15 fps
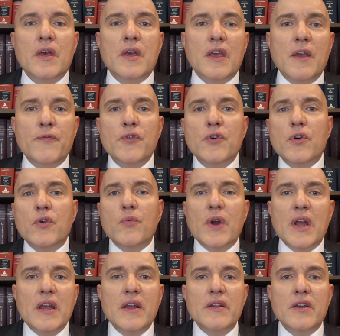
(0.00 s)
If you're
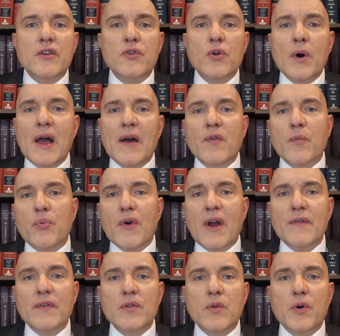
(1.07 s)
arraigned and you don't have a
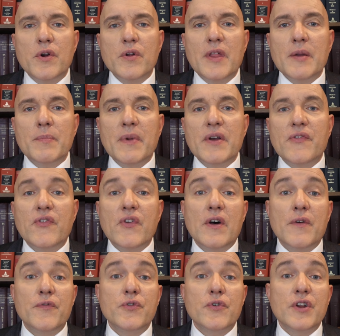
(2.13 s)
private lawyer like
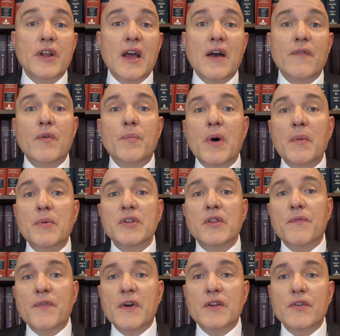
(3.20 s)
myself, you're going to have a public
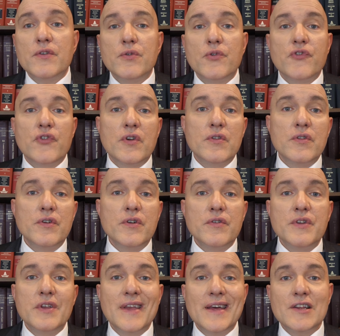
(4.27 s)
defender who's going to
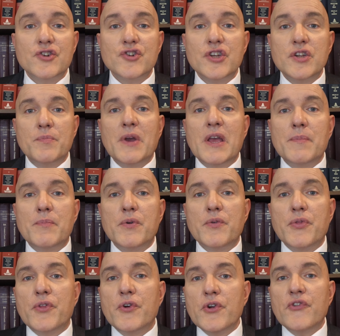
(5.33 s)
literally get a sheet of paper
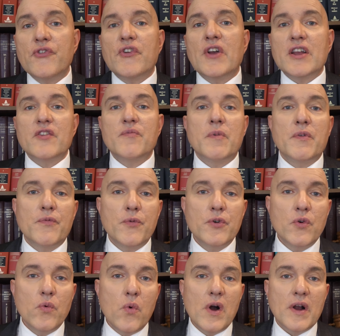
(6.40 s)
30 seconds
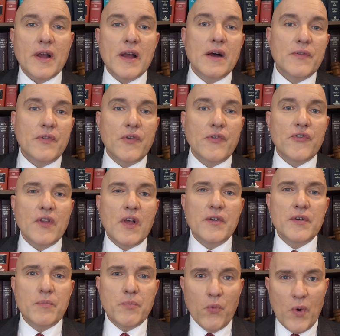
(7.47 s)
before you walk out the
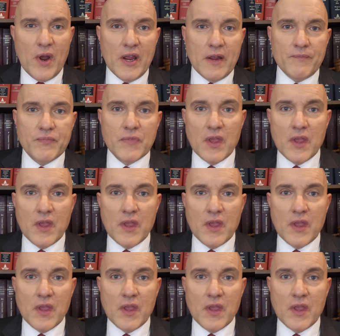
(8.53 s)
alleyway